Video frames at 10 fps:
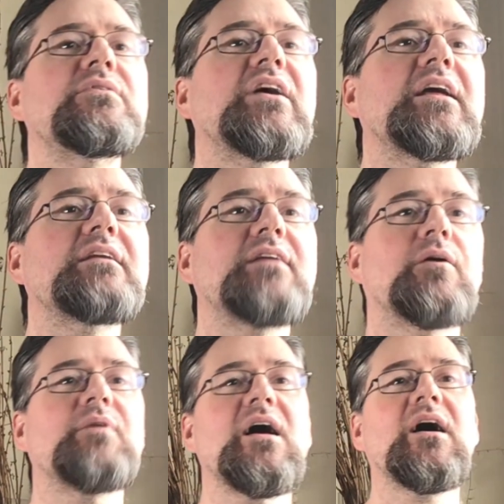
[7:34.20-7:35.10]
Is that it?
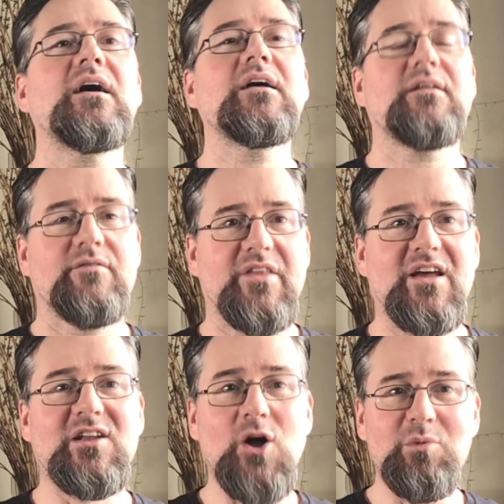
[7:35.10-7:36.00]
No.
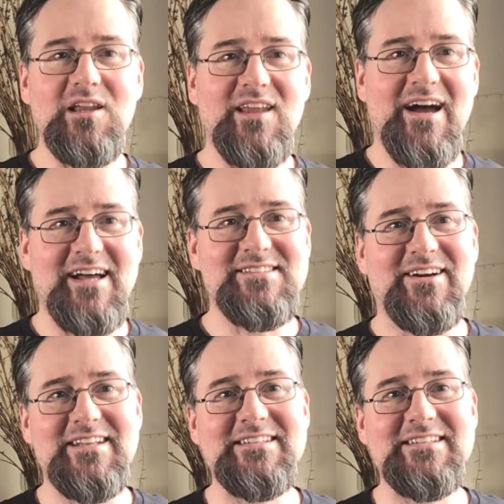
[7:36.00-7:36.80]
The Global Alliance on